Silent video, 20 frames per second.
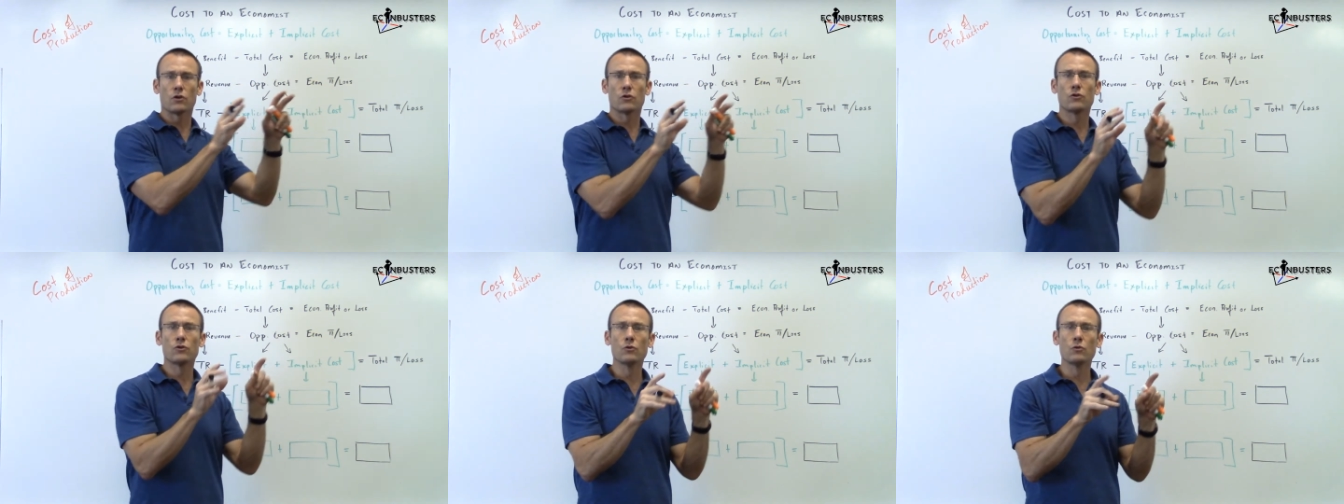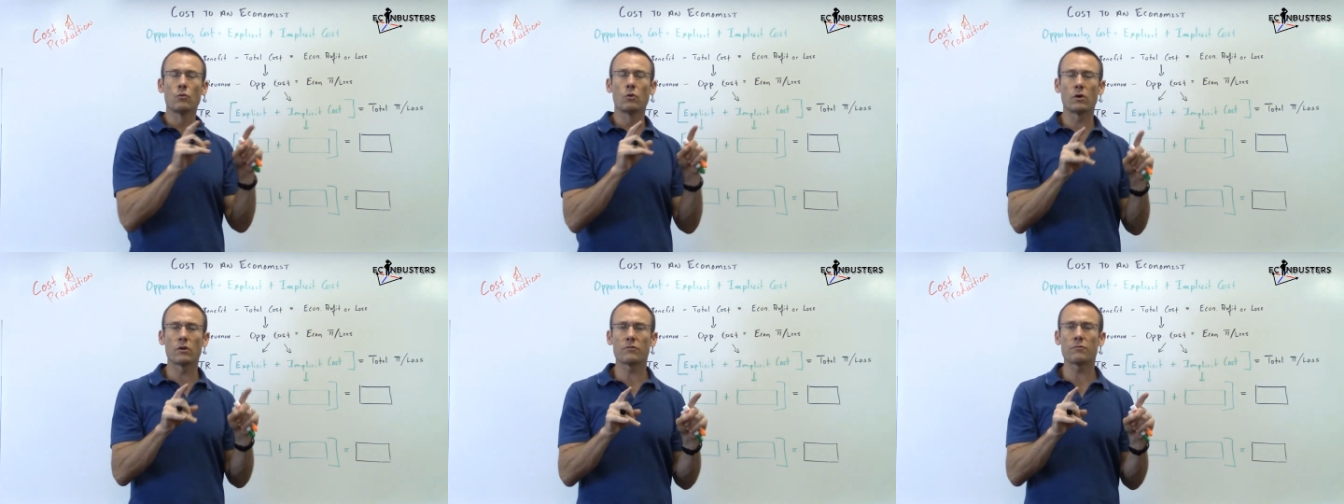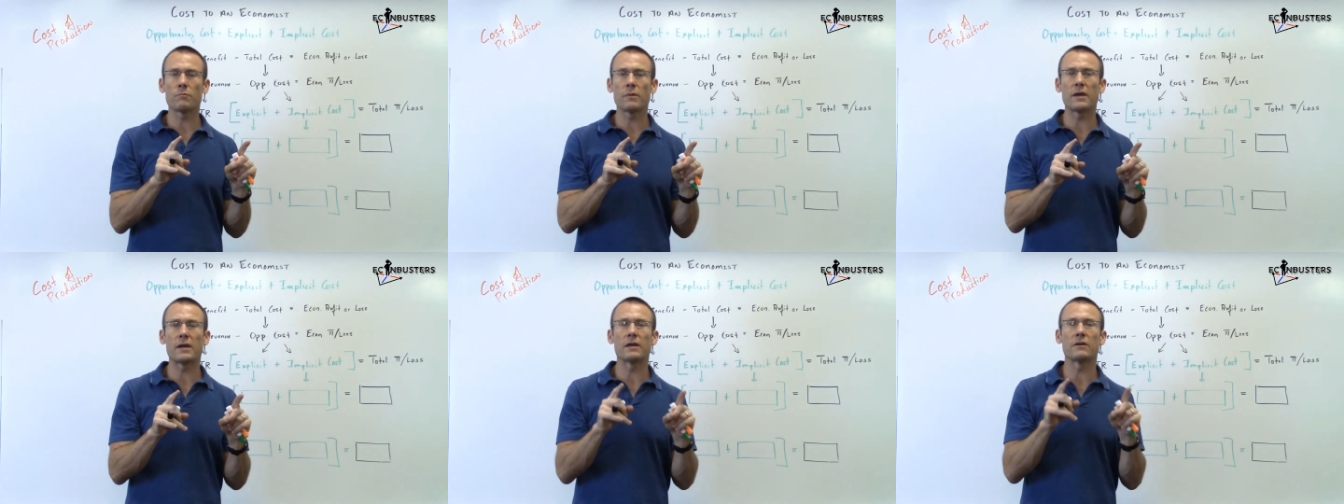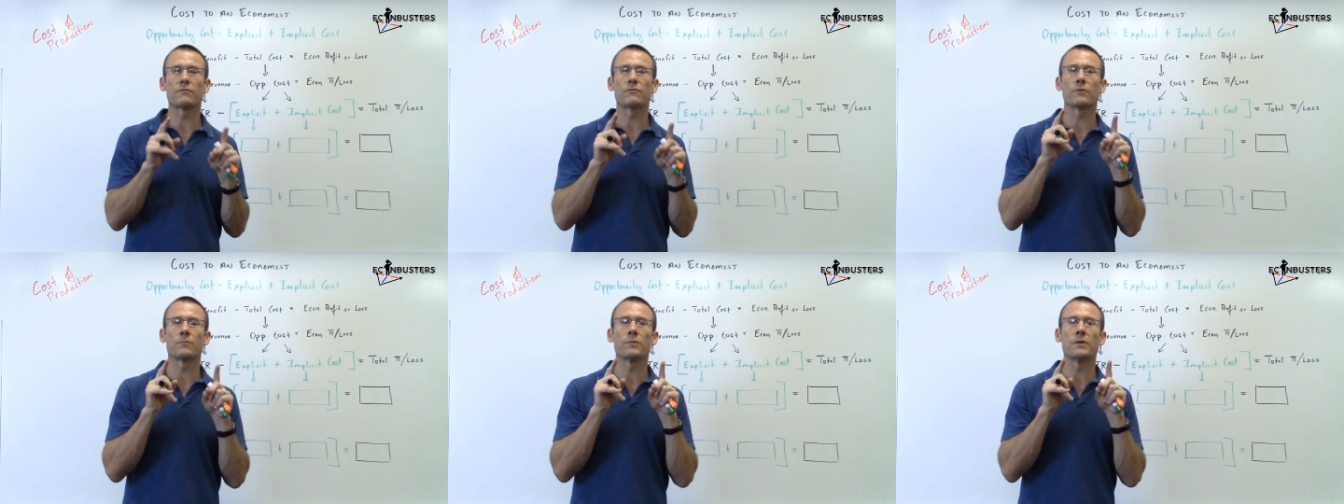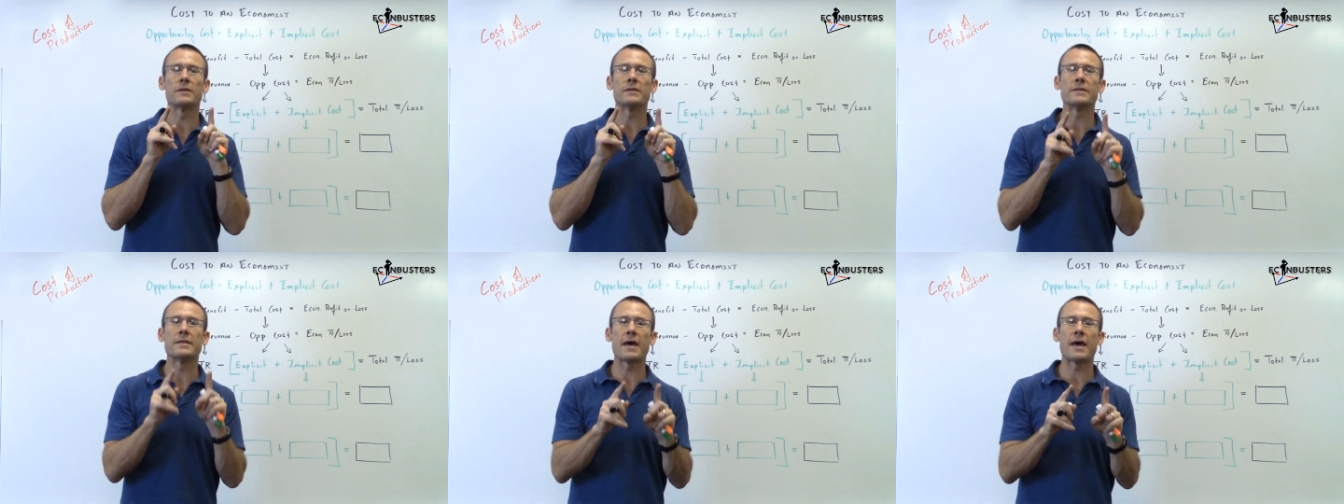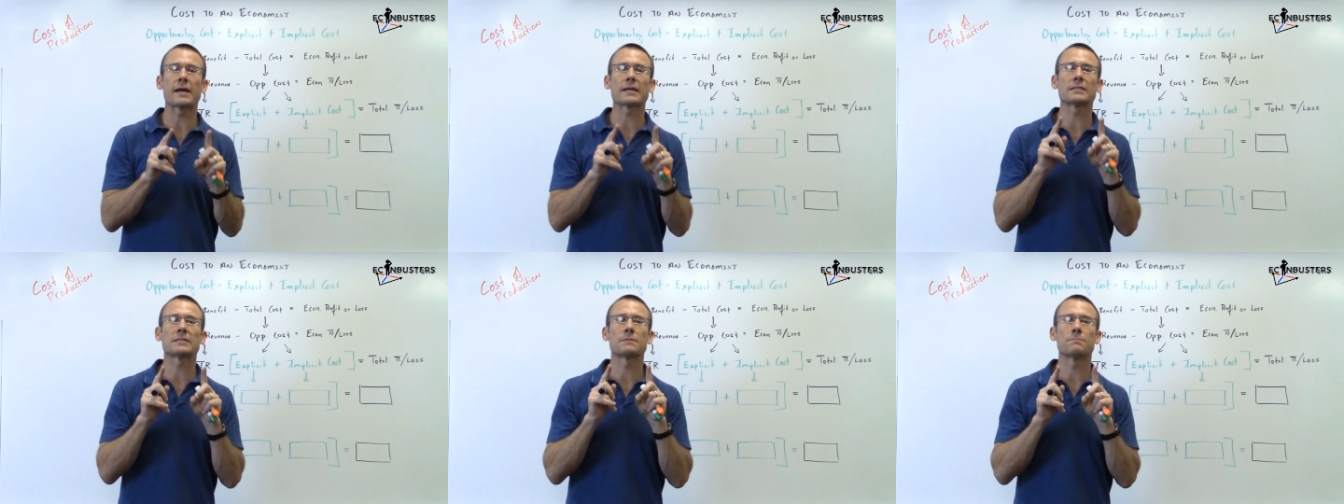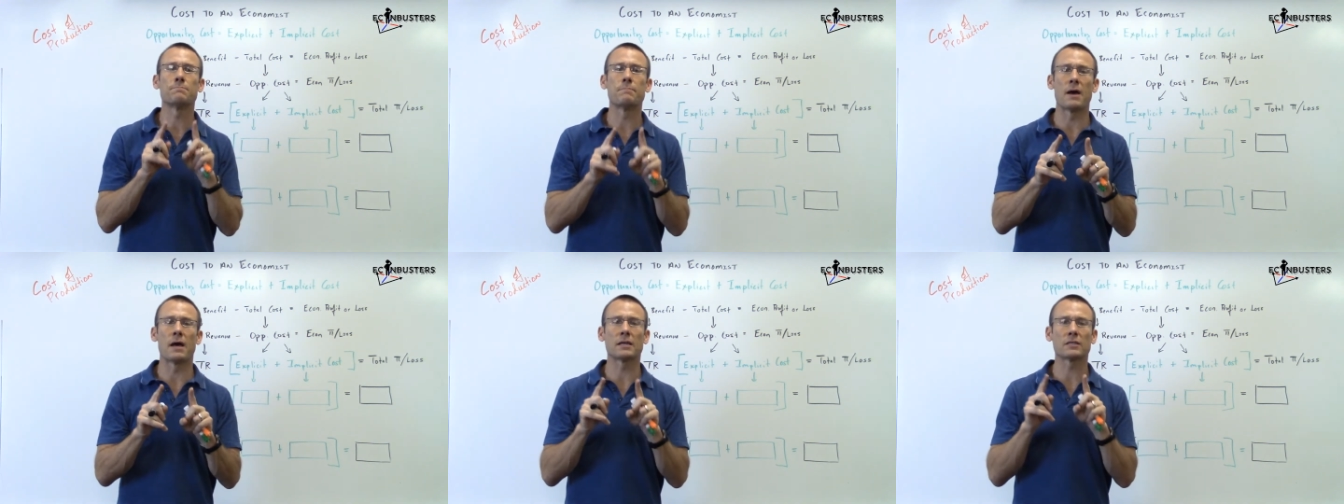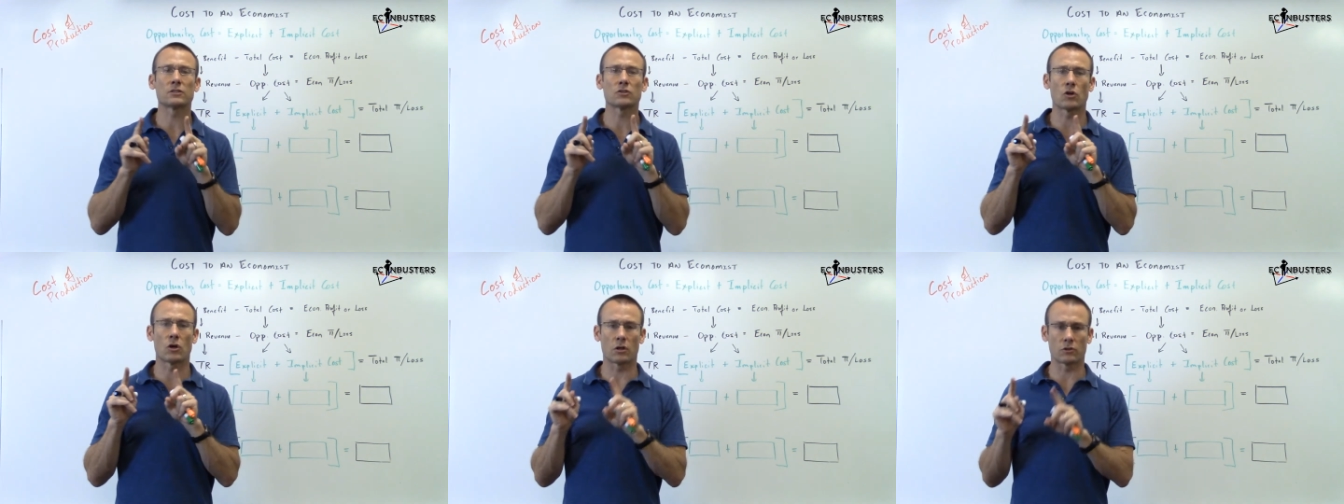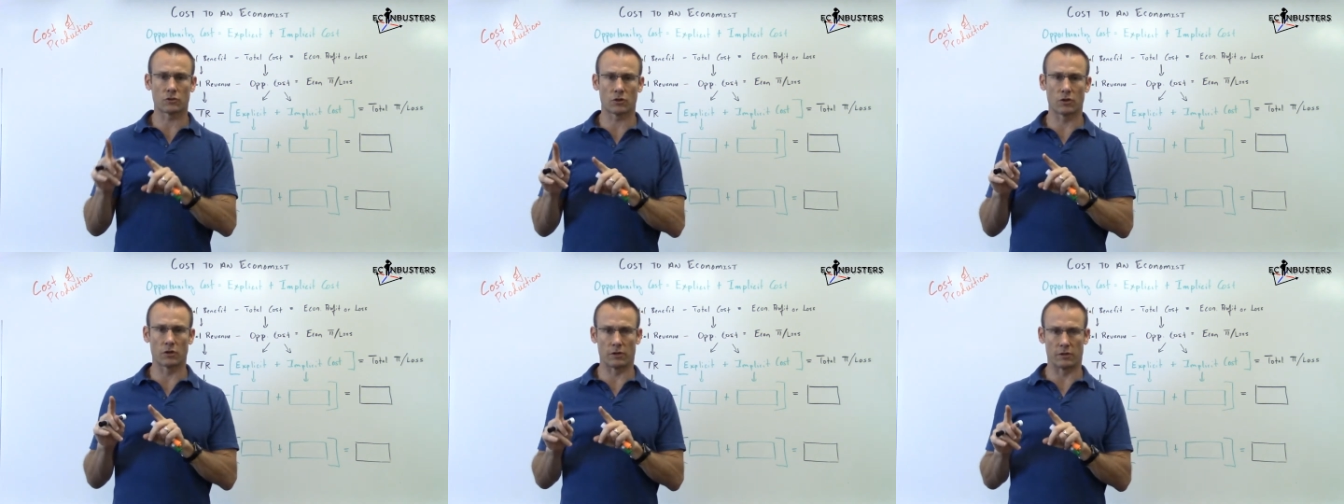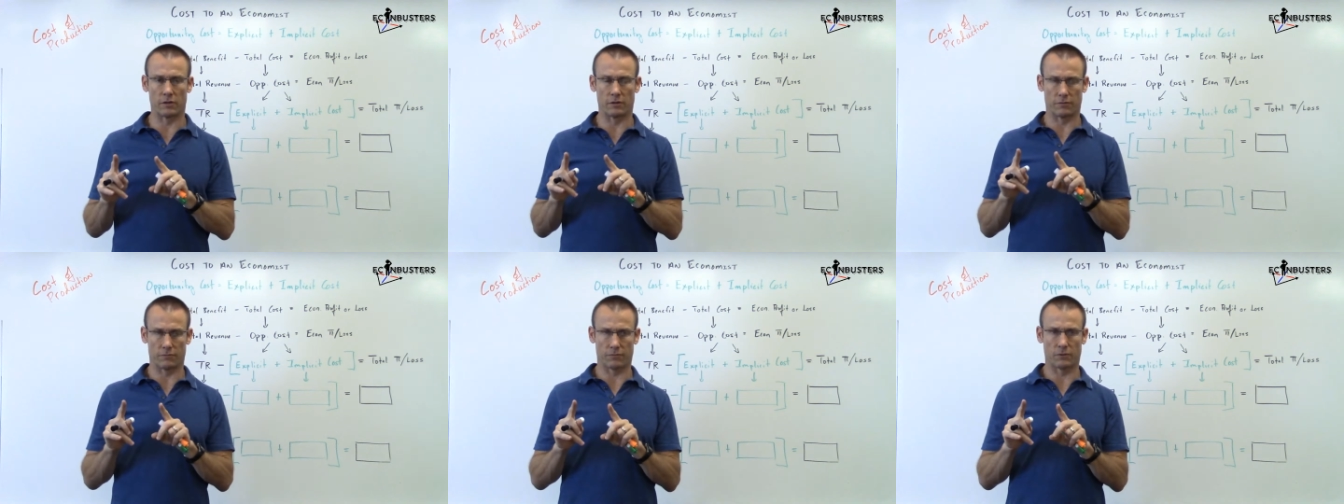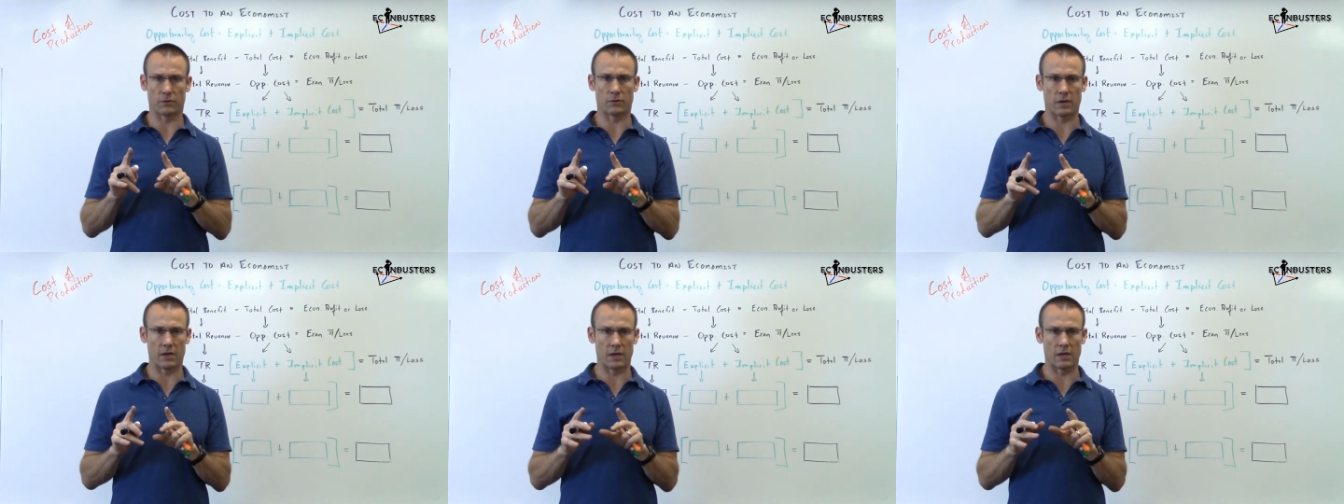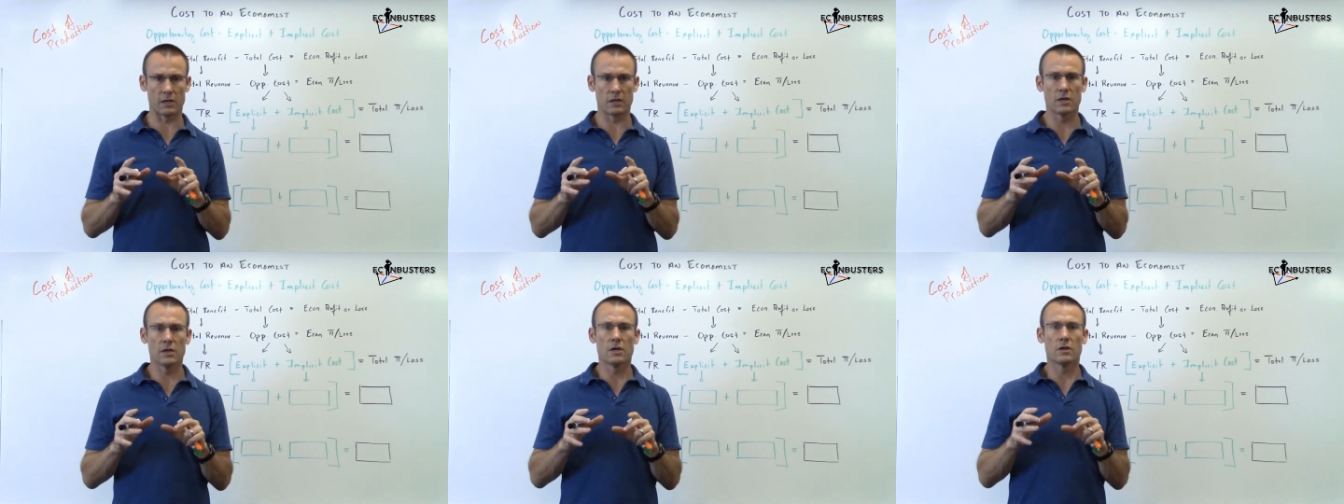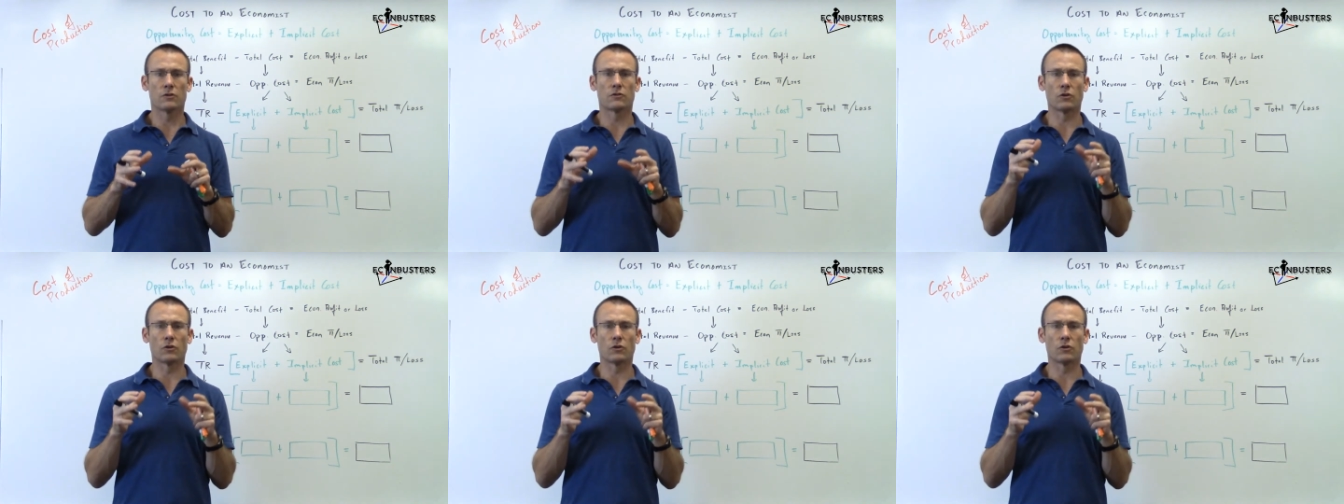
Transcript: you would have made from the next best alternative, okay?